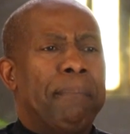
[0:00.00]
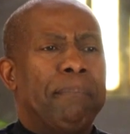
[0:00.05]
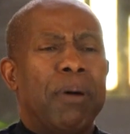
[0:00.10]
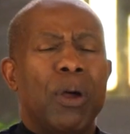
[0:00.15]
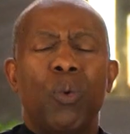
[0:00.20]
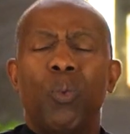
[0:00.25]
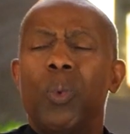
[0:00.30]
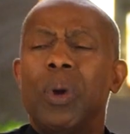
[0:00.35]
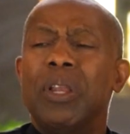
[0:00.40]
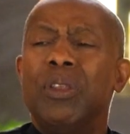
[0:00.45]

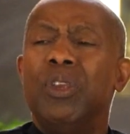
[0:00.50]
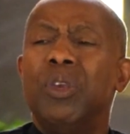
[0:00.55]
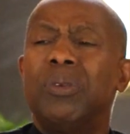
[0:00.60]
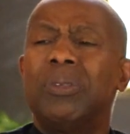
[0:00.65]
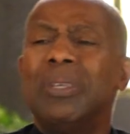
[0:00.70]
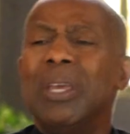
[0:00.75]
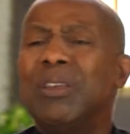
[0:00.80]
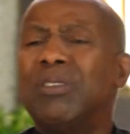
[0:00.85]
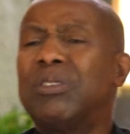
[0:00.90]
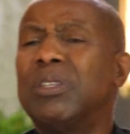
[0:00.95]
But when you
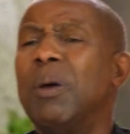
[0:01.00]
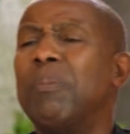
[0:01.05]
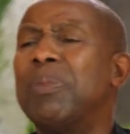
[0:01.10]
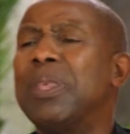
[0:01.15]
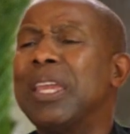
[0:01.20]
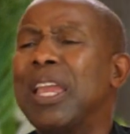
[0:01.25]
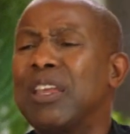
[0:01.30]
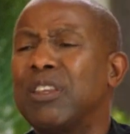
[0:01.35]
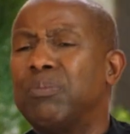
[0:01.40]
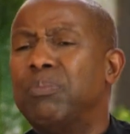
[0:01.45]
say
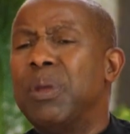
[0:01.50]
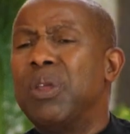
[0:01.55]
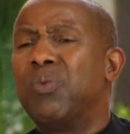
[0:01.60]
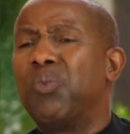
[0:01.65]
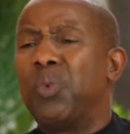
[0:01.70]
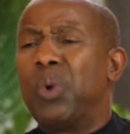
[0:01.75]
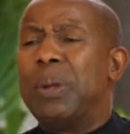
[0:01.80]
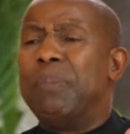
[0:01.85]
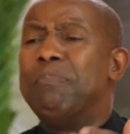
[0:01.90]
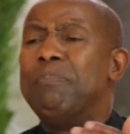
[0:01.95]
something has
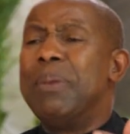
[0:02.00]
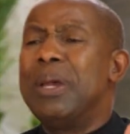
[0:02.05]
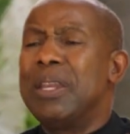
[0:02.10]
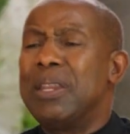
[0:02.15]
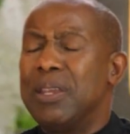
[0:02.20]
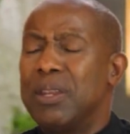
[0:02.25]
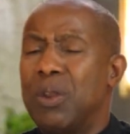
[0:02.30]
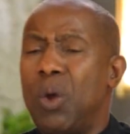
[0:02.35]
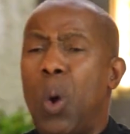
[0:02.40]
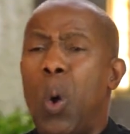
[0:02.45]
been
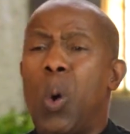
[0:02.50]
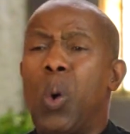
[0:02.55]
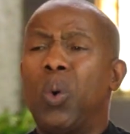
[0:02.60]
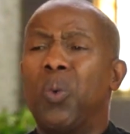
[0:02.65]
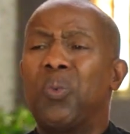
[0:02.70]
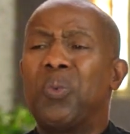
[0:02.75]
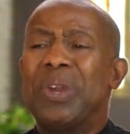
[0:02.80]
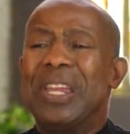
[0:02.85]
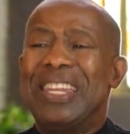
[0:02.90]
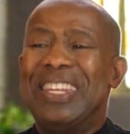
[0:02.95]
remitted
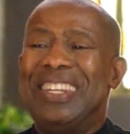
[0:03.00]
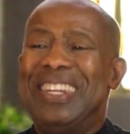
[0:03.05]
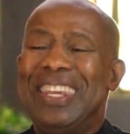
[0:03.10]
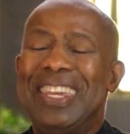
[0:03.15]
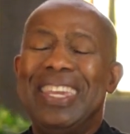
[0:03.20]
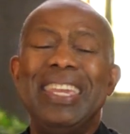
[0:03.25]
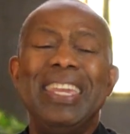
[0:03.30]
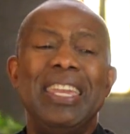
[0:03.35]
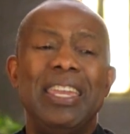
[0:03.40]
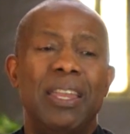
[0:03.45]
or
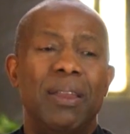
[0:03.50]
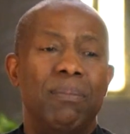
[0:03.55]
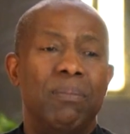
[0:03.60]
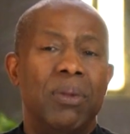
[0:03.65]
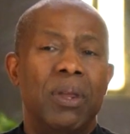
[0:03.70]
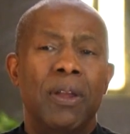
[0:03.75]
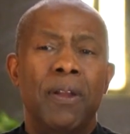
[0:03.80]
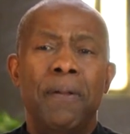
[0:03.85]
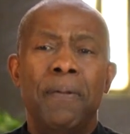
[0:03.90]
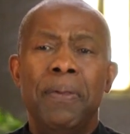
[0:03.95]

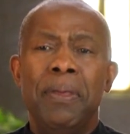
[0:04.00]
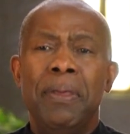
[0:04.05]
redeemed,